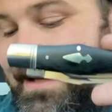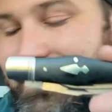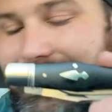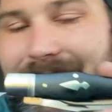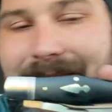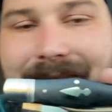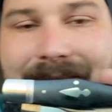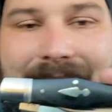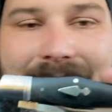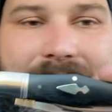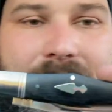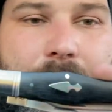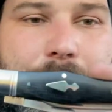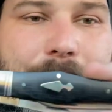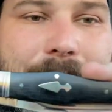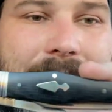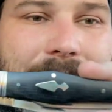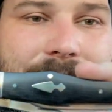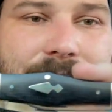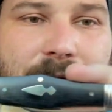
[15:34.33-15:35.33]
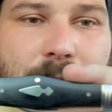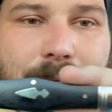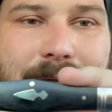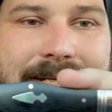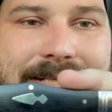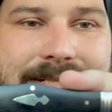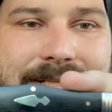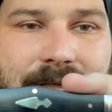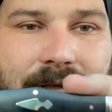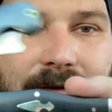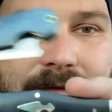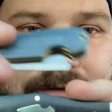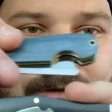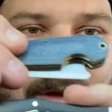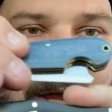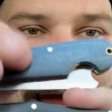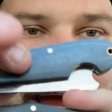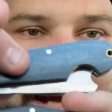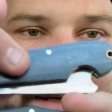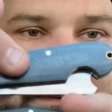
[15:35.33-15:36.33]
think about the reserve
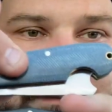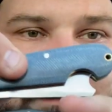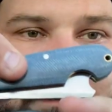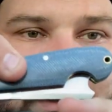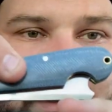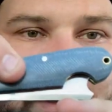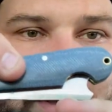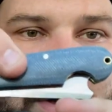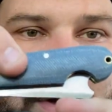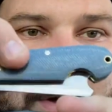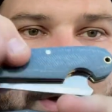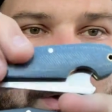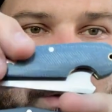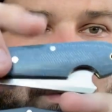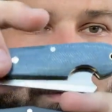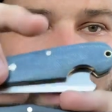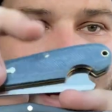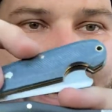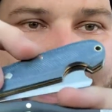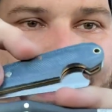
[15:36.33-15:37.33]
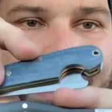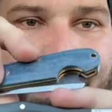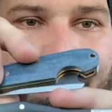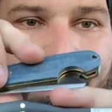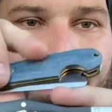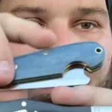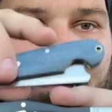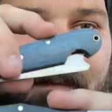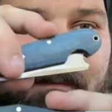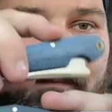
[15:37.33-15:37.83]
line right here